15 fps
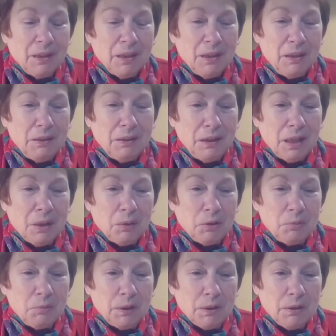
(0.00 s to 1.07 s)
and now
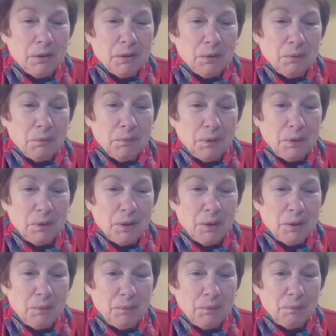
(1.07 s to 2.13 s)
it's
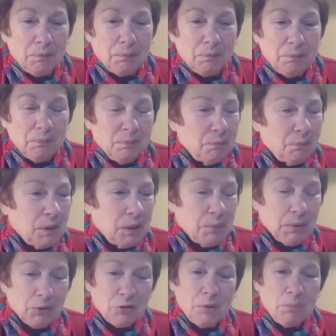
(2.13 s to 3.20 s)
become pretty
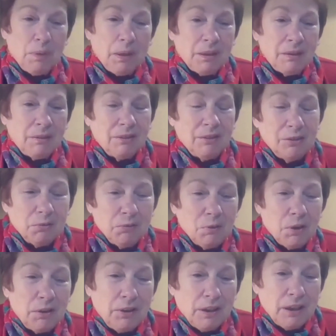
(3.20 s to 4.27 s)
much the basis of
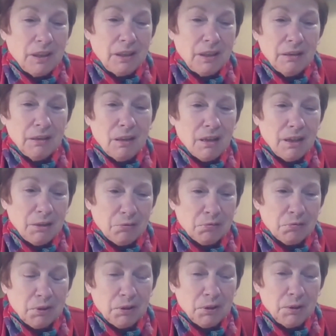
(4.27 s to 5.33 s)
our daily
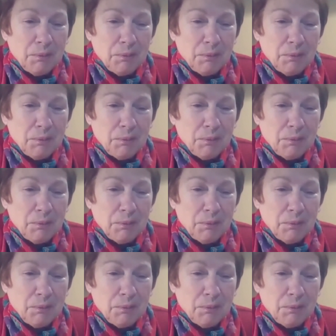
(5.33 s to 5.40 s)
life.